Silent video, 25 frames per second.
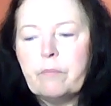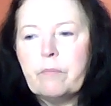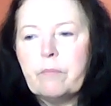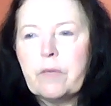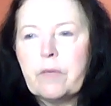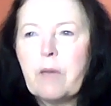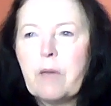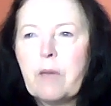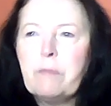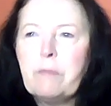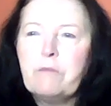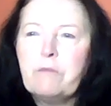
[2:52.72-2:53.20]

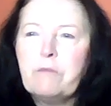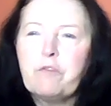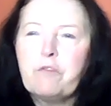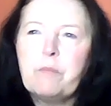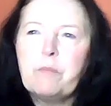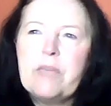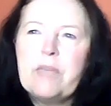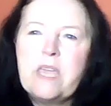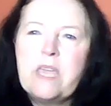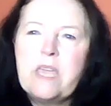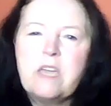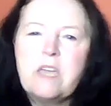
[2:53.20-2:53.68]
coming
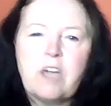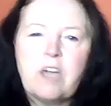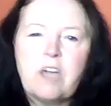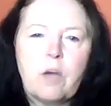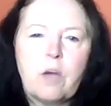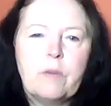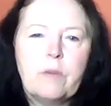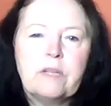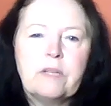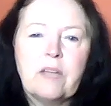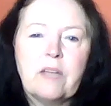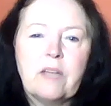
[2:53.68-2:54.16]
from
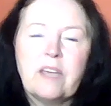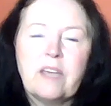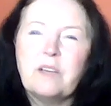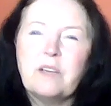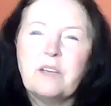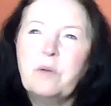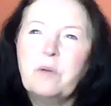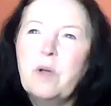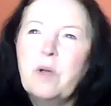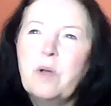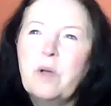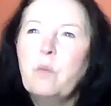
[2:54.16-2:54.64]
ego in like,
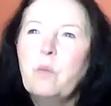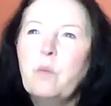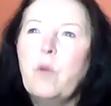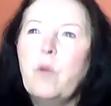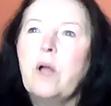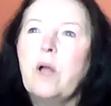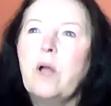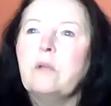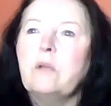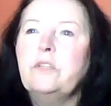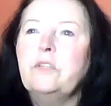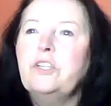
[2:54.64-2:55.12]

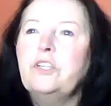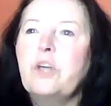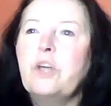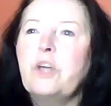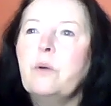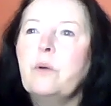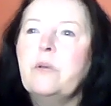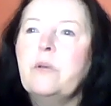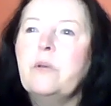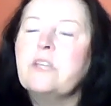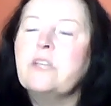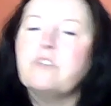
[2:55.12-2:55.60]
well,
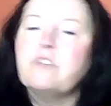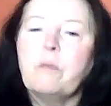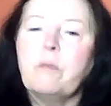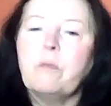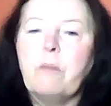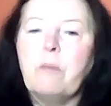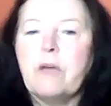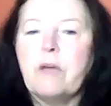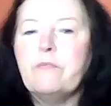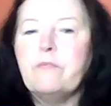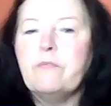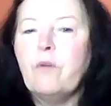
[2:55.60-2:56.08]
it's not
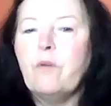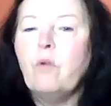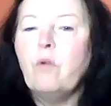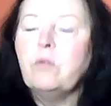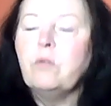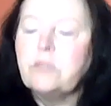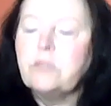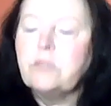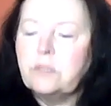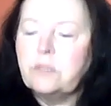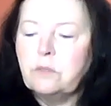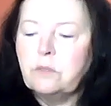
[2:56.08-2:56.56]
my
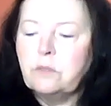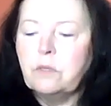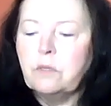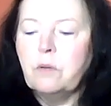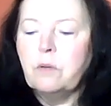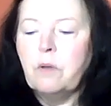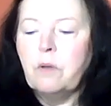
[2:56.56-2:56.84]
fault, and